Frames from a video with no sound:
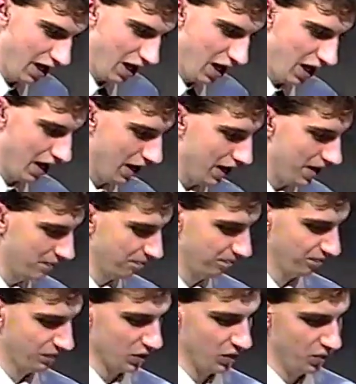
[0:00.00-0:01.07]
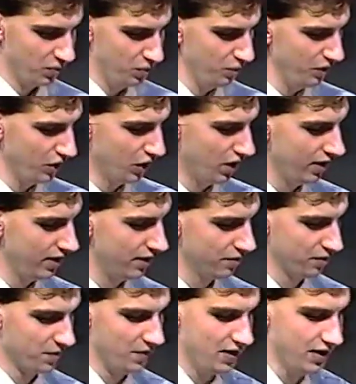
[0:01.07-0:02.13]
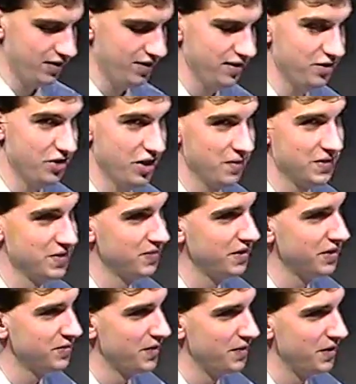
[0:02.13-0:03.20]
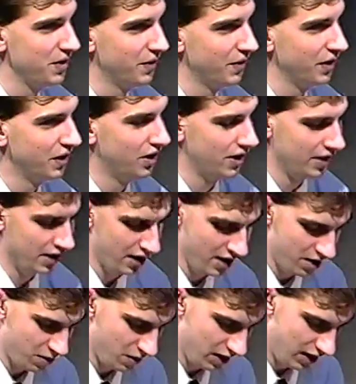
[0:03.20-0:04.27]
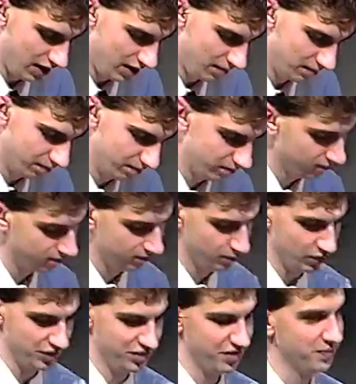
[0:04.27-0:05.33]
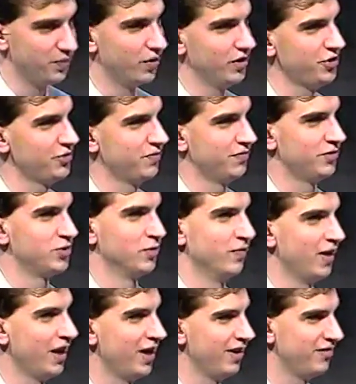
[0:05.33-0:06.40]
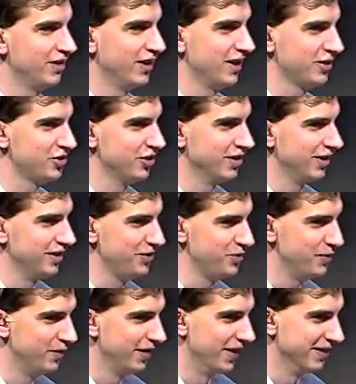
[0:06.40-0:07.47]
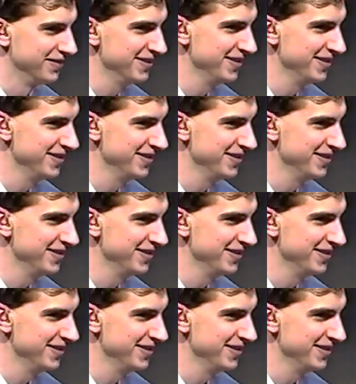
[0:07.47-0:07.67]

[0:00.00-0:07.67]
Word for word: Um, moving on here from, let's, let's talk about some things maybe going on now. Um, President Bush survived election night 2000